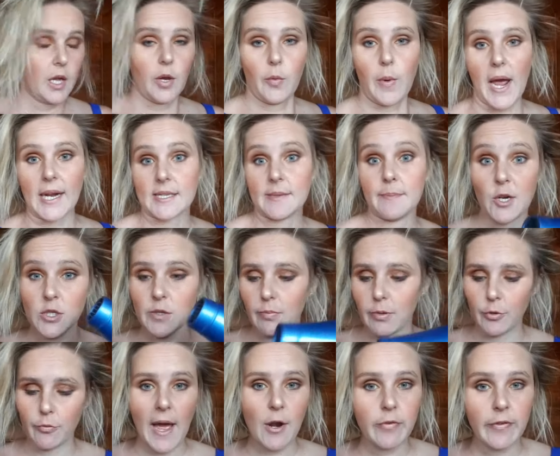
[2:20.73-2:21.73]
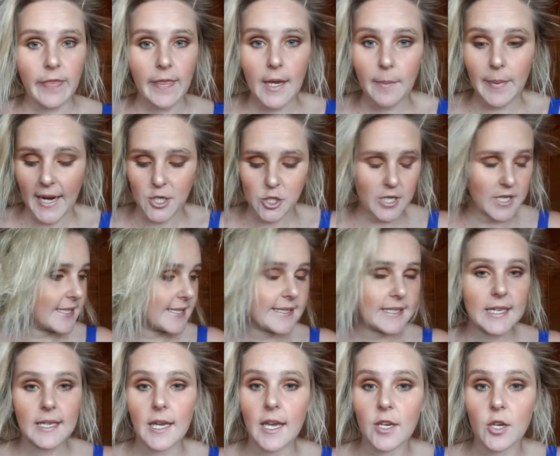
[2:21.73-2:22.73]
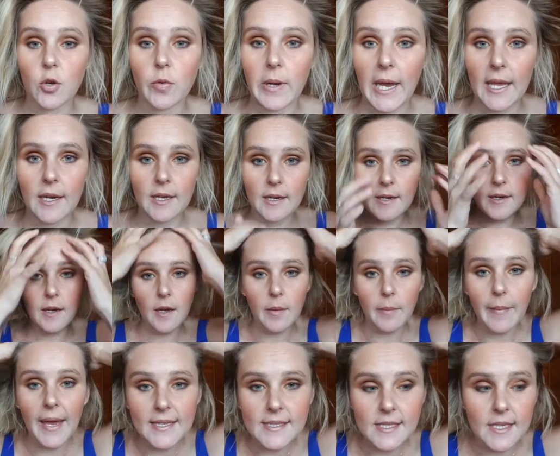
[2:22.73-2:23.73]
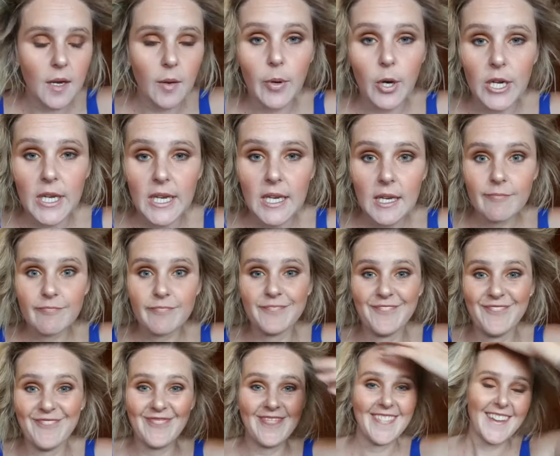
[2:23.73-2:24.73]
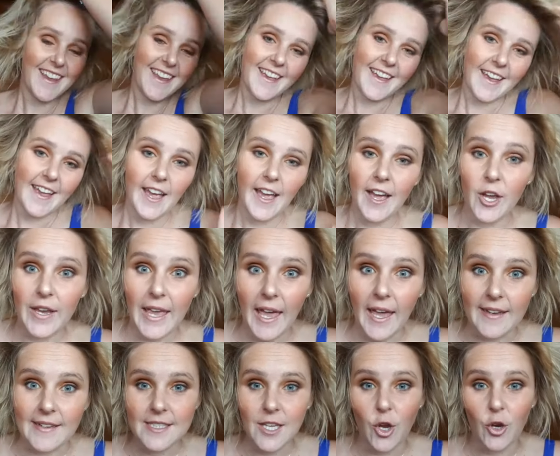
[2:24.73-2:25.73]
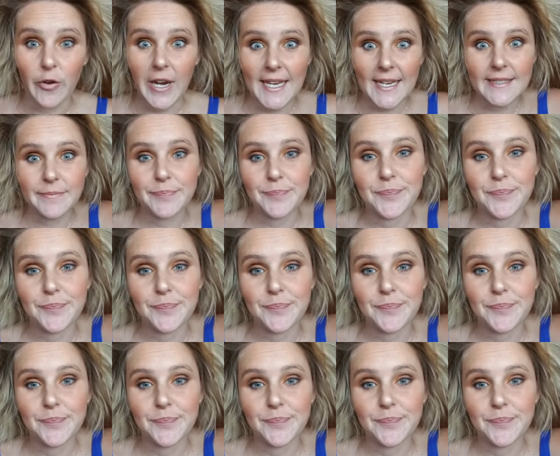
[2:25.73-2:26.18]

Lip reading: Right, my nozzle blew right off there, but as you can see, it created amazing body. Okay, are you ready?